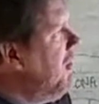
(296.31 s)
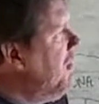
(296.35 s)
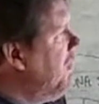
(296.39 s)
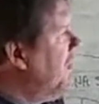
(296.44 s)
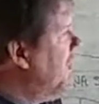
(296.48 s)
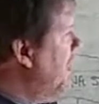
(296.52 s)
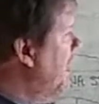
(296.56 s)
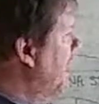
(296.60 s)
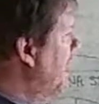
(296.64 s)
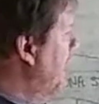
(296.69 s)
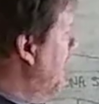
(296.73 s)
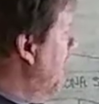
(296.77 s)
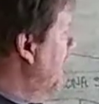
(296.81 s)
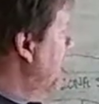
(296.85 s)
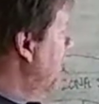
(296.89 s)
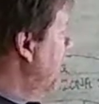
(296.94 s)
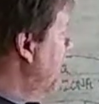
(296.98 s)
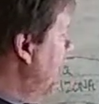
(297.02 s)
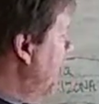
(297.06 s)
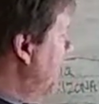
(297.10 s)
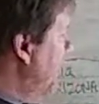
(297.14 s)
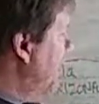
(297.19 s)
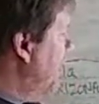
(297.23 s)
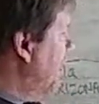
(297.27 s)
So
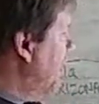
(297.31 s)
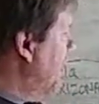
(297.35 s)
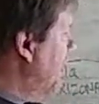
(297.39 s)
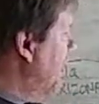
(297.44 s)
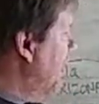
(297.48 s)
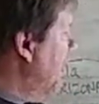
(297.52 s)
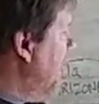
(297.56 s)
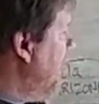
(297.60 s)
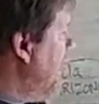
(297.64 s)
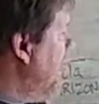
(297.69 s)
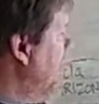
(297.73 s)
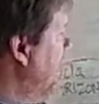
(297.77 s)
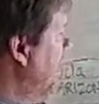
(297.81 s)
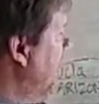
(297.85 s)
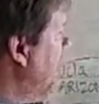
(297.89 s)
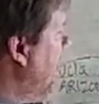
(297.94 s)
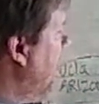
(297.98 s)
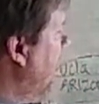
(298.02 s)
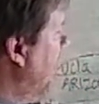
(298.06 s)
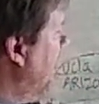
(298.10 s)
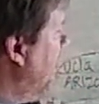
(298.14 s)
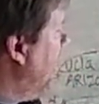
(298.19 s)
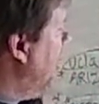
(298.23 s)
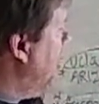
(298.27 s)
nice start there in
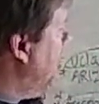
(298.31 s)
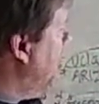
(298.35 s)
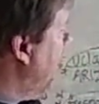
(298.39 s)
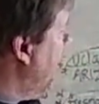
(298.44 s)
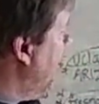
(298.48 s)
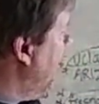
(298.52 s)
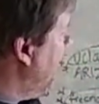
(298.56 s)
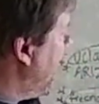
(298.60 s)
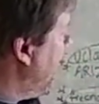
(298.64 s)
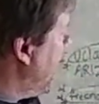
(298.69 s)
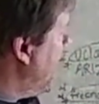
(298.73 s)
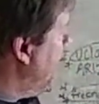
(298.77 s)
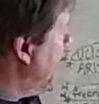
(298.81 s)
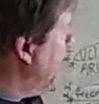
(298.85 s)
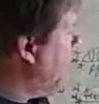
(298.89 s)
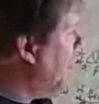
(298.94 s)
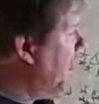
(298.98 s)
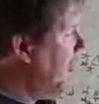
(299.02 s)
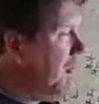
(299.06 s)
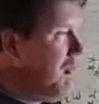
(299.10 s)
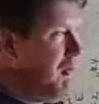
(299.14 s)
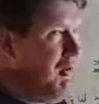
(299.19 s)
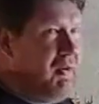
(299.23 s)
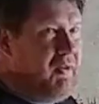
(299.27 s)
college
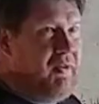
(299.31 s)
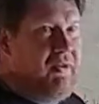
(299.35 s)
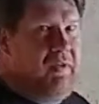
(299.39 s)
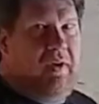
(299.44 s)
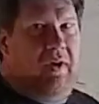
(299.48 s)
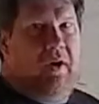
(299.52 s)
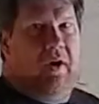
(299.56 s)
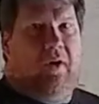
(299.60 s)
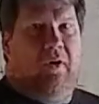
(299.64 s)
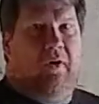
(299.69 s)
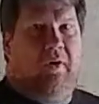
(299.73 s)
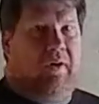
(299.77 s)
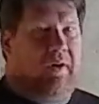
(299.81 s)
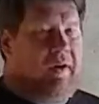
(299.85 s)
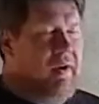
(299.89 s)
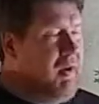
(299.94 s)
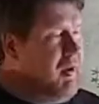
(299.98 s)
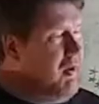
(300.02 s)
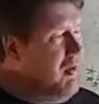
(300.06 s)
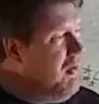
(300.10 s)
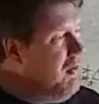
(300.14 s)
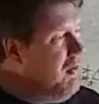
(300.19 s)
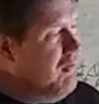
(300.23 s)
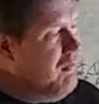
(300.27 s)
basketball, which oh
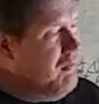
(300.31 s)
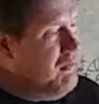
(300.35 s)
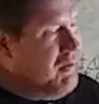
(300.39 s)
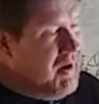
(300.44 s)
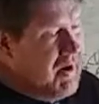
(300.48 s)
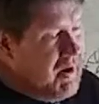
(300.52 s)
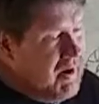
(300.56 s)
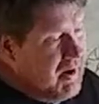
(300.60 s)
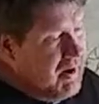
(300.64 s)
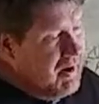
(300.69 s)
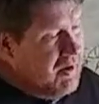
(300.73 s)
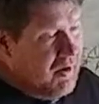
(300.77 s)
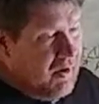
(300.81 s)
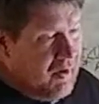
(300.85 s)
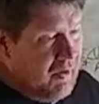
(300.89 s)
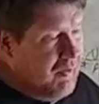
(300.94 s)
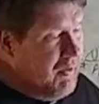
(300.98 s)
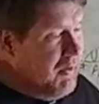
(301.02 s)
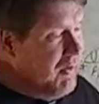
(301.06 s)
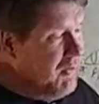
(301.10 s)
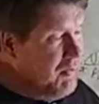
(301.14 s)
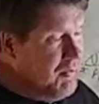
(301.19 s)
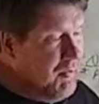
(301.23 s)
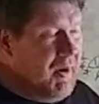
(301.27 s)
you winning
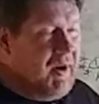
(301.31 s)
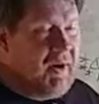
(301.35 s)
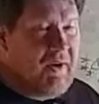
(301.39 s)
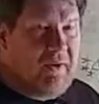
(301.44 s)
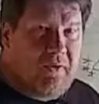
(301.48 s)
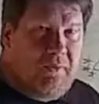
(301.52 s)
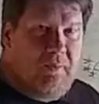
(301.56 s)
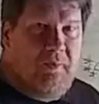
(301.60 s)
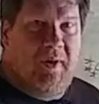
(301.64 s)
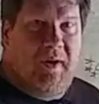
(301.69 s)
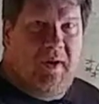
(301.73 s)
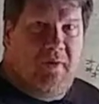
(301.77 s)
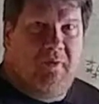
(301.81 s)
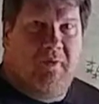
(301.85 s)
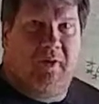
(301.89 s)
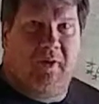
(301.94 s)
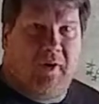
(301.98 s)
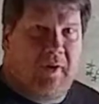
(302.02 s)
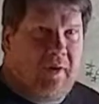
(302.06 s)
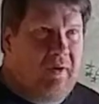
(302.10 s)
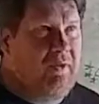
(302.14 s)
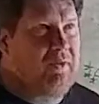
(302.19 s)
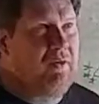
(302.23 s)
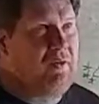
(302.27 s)
always makes me
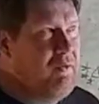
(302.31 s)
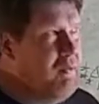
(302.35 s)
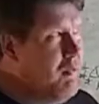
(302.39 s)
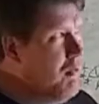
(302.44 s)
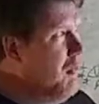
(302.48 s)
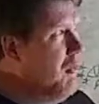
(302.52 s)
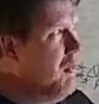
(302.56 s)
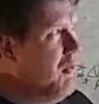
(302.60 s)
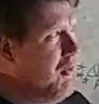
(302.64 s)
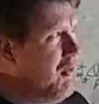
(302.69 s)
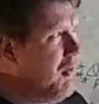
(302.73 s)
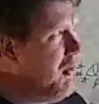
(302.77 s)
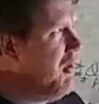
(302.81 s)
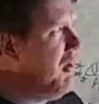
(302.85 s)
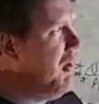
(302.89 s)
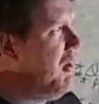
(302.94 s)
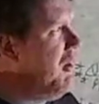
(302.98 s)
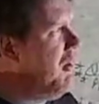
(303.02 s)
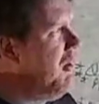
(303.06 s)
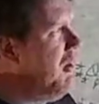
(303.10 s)
want to do more.